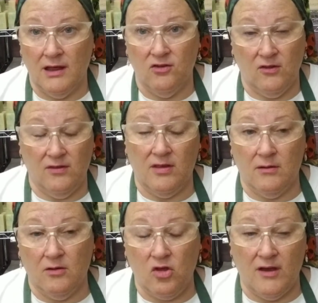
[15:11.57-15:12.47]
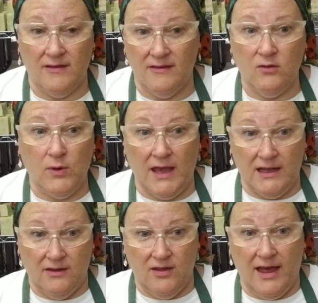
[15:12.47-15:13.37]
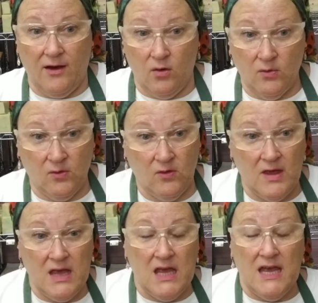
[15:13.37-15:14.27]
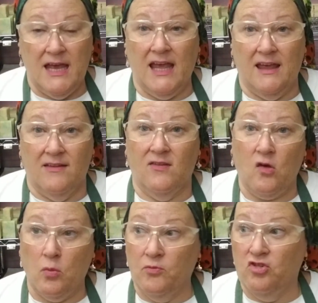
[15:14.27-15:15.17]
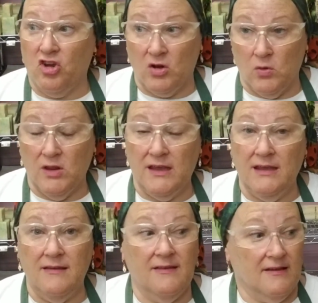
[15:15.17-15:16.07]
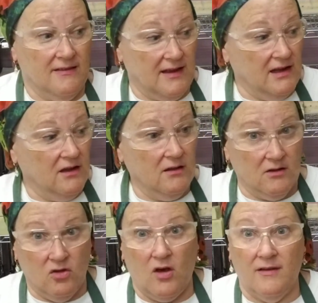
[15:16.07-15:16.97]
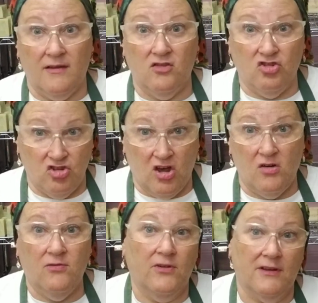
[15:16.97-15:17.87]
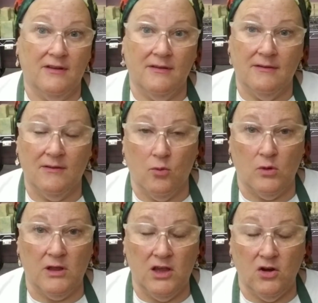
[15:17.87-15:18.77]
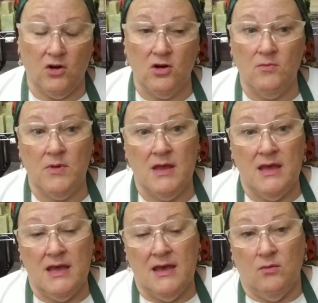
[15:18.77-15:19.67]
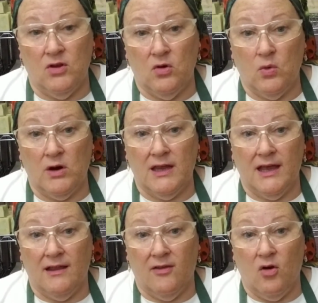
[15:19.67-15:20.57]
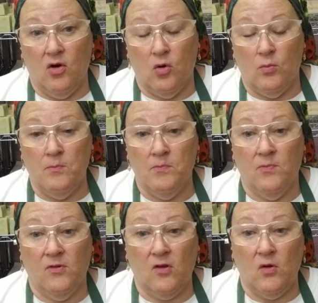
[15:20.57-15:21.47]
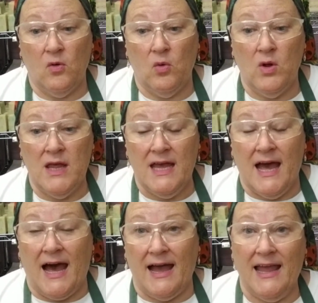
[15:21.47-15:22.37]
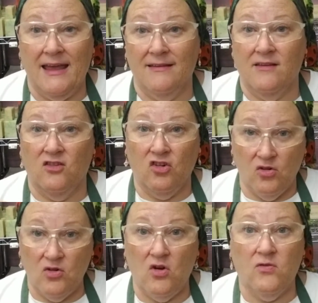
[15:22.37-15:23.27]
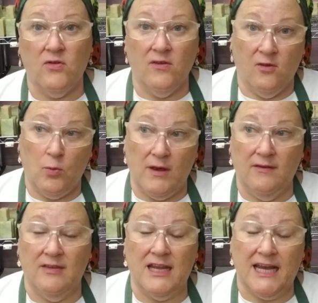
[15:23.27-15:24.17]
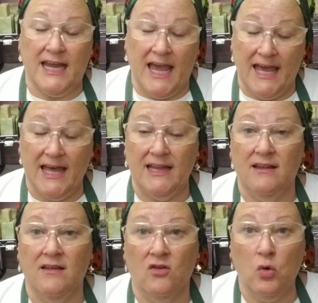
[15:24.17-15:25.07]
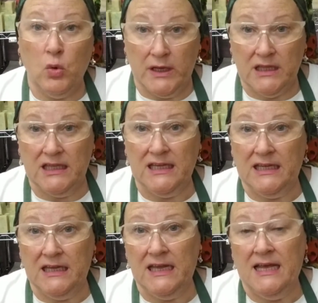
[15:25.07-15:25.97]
just the closets we had in the house. And soap generally sits on a closet shelf and will cure when you're working out of the home. So I had to turn over the space that I had quickly.